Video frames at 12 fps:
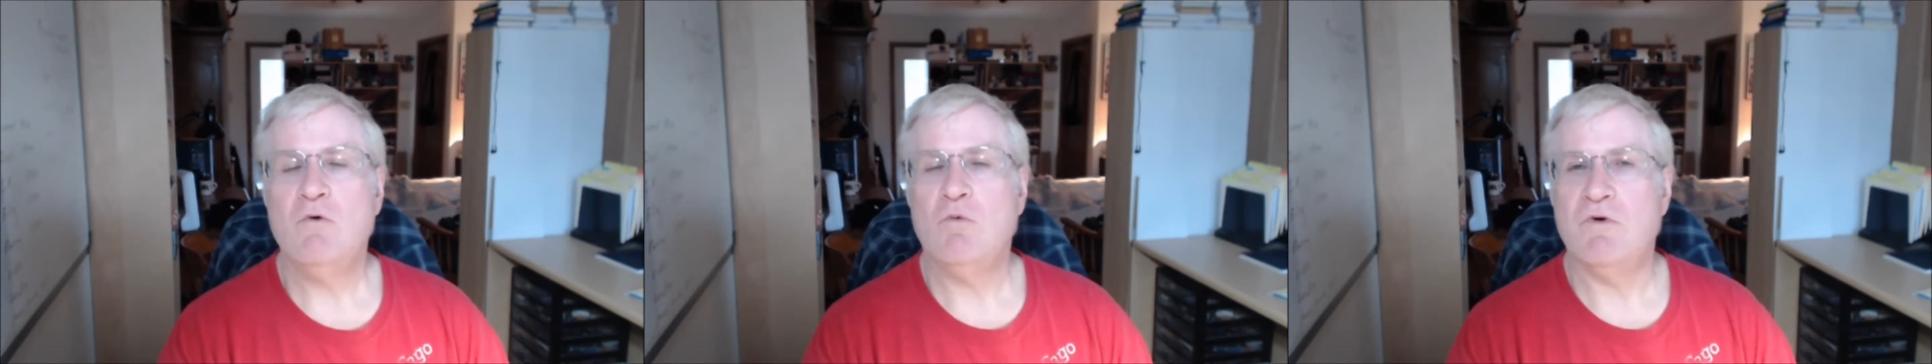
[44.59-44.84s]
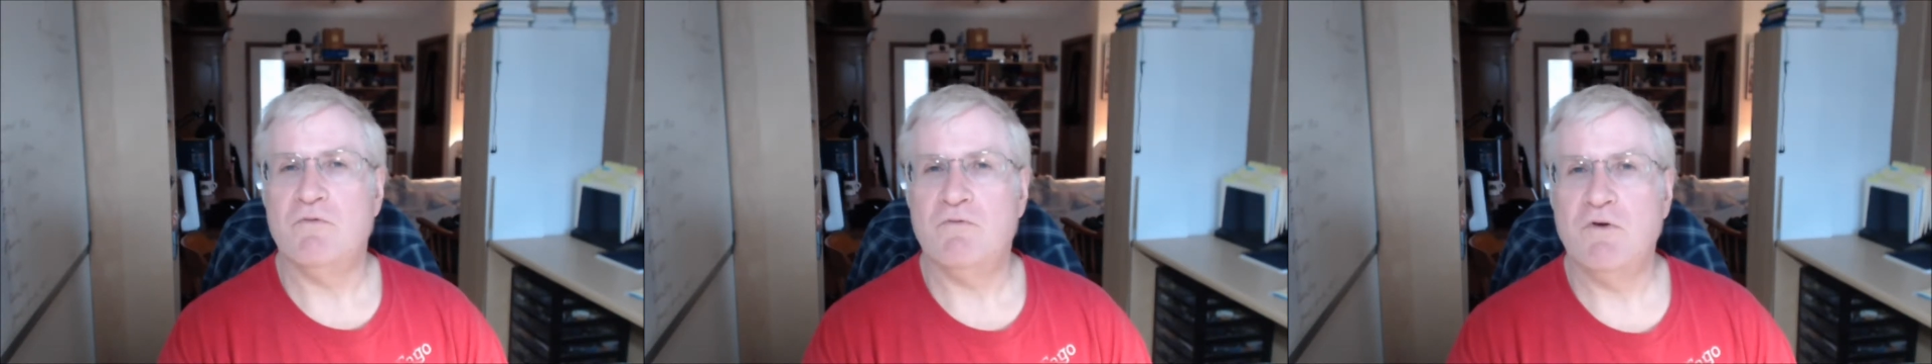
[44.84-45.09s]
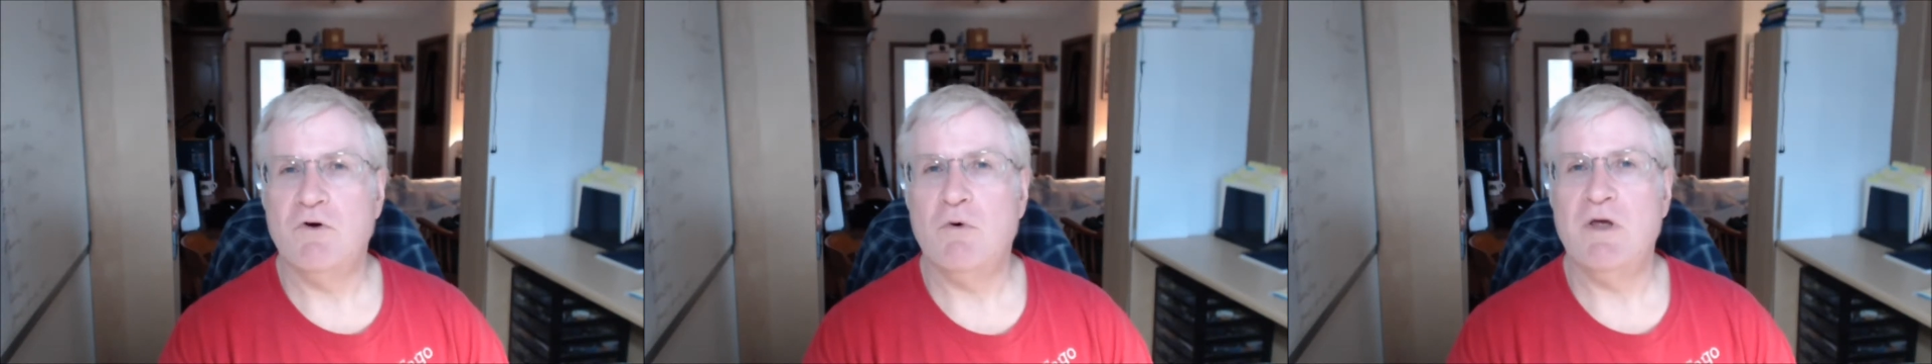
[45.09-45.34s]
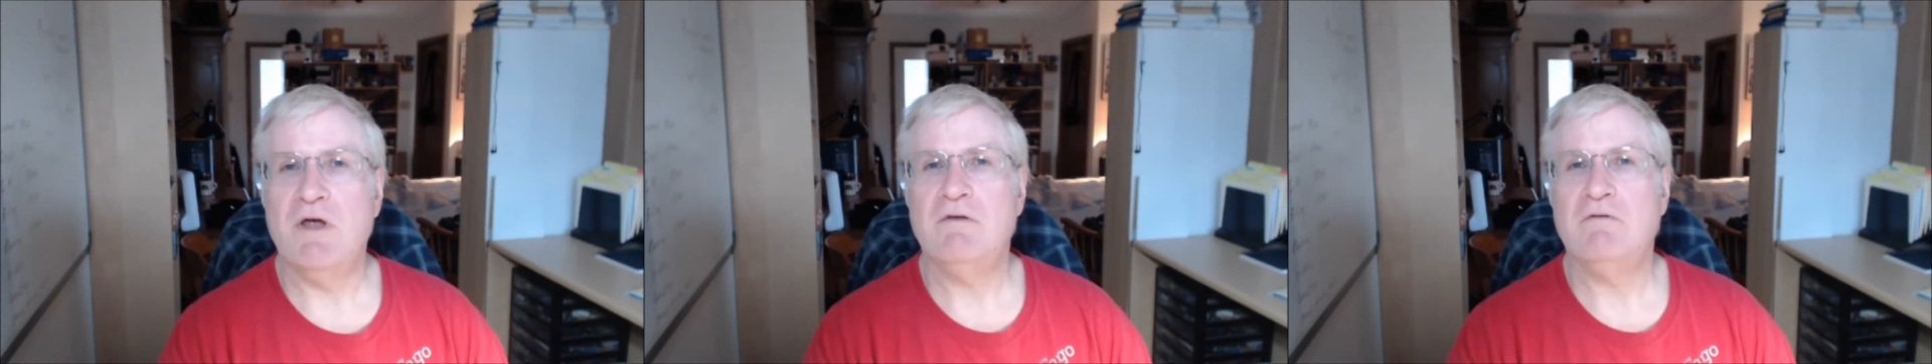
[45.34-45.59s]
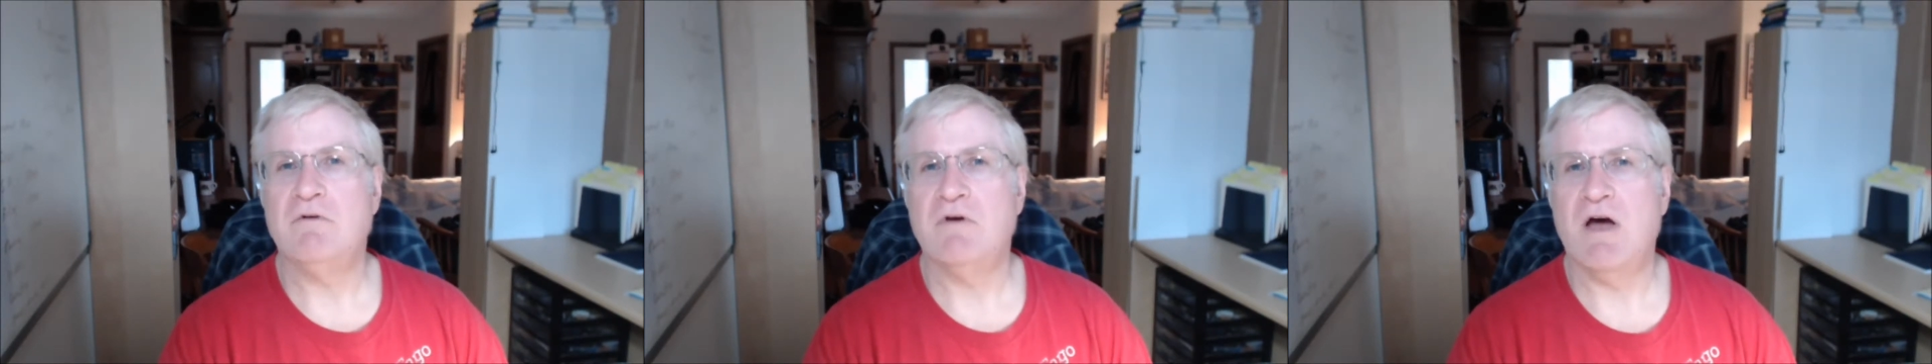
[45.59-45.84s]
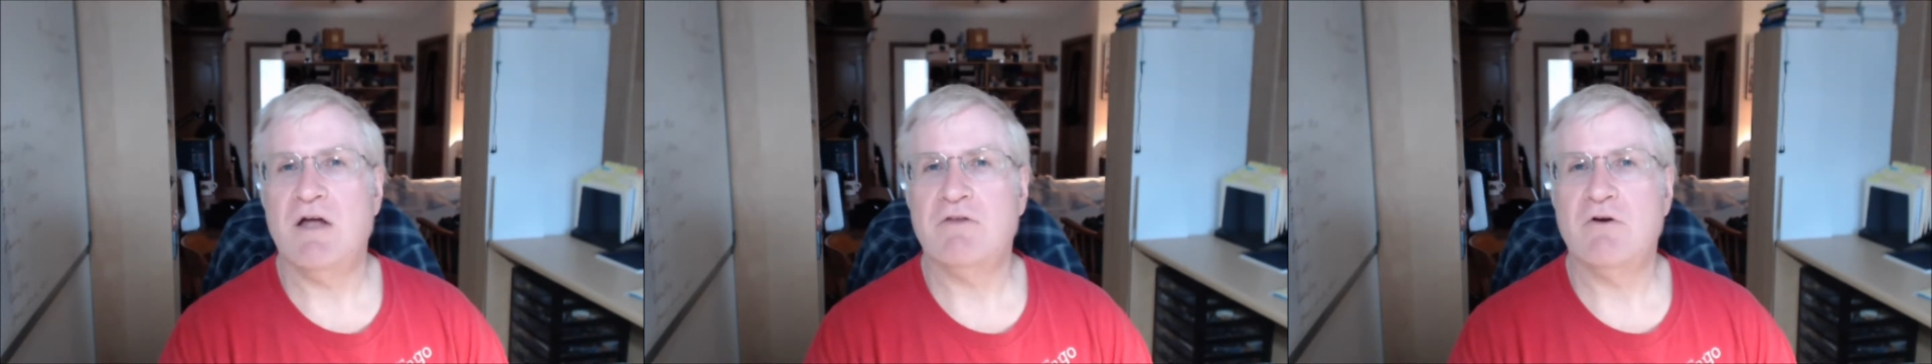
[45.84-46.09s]
We flew in,
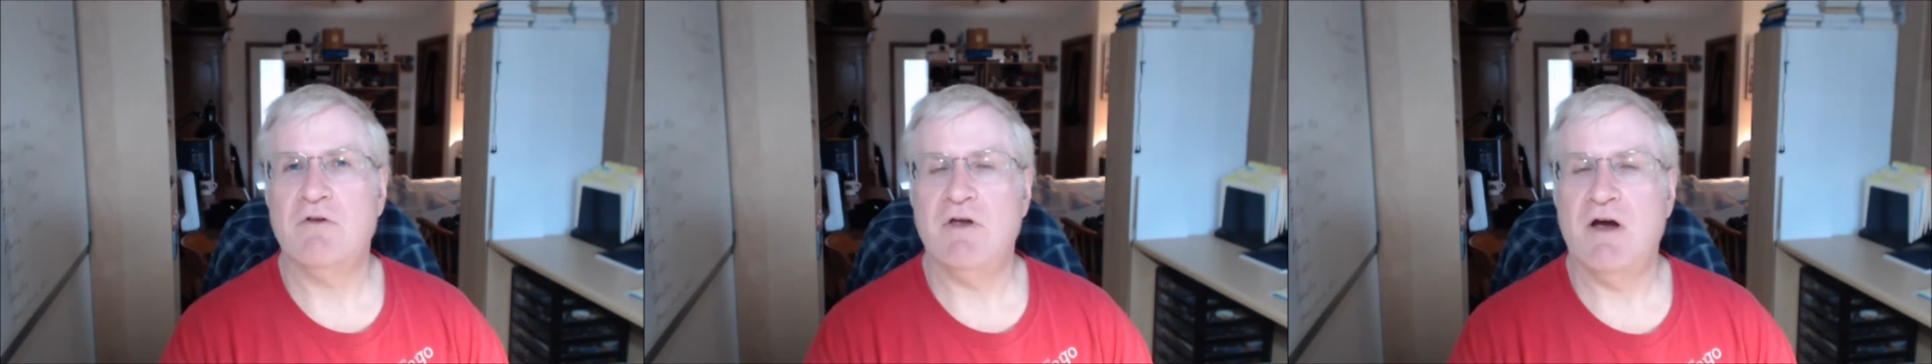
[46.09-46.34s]
got there in the